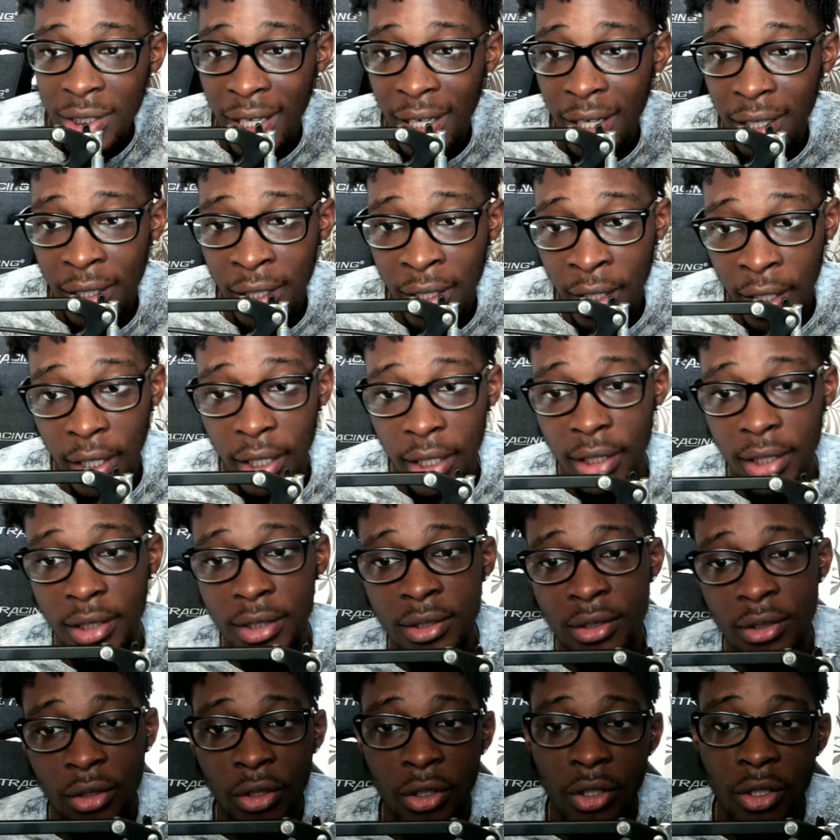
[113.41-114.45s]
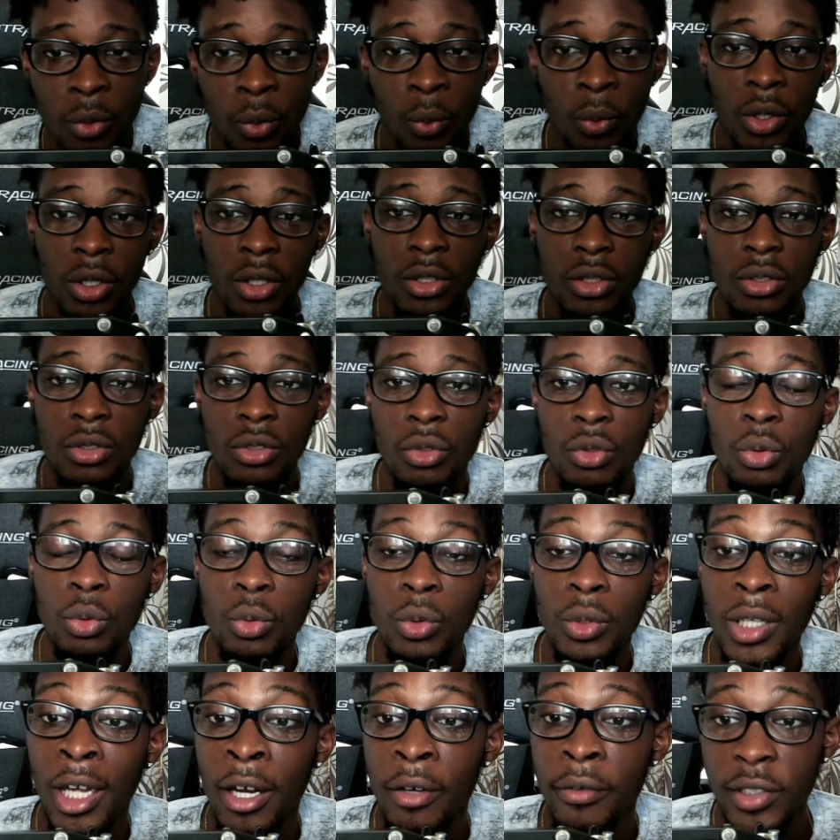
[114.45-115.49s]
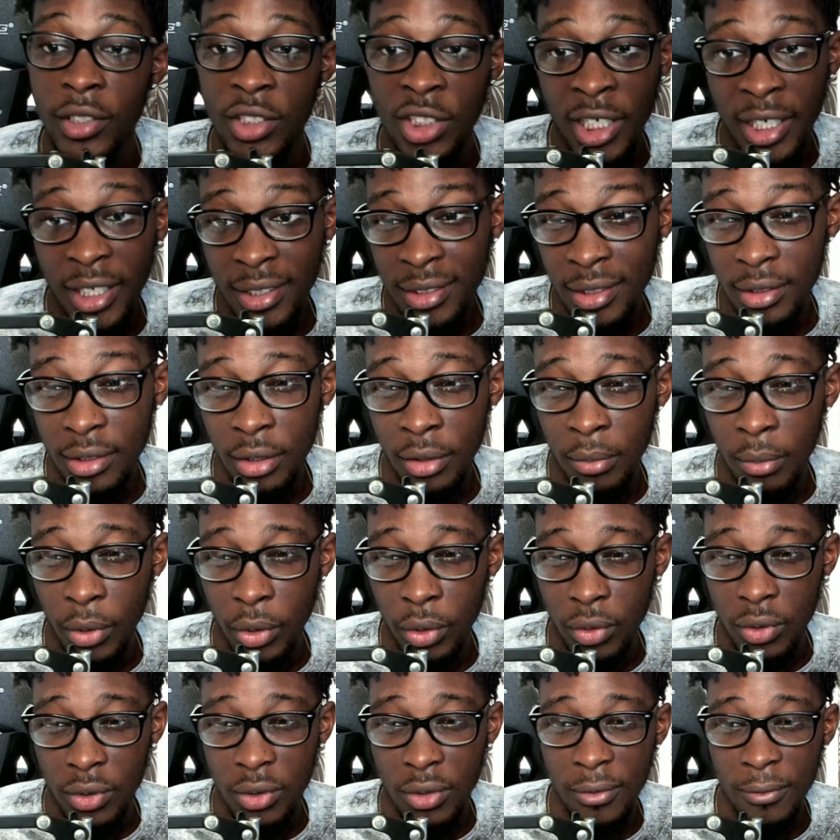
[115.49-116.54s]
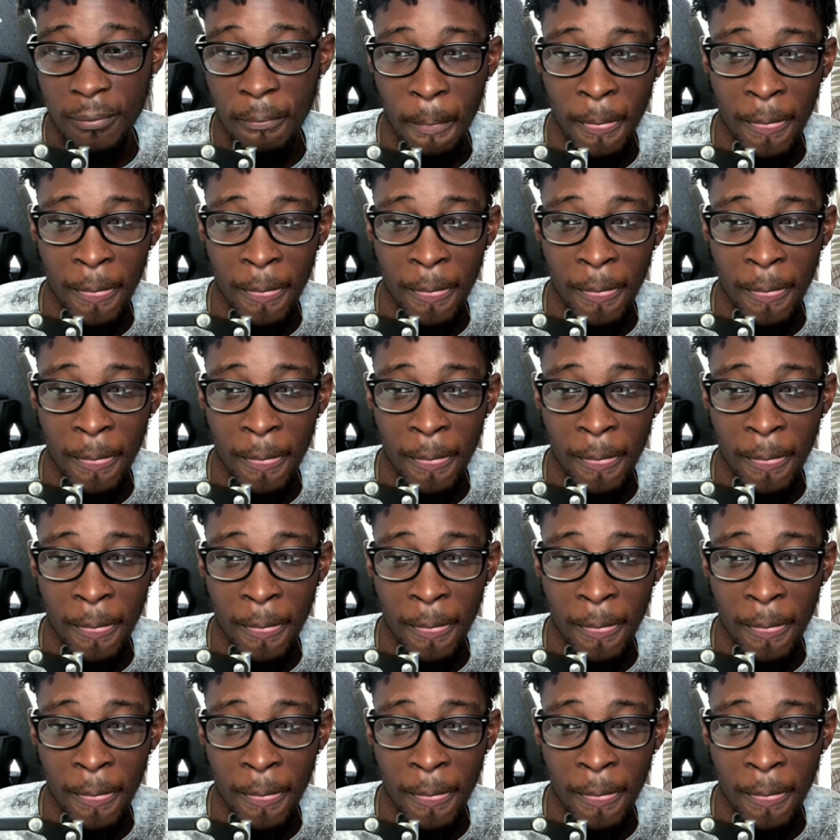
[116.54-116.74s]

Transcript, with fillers: that guys are the ones who get rejected the most,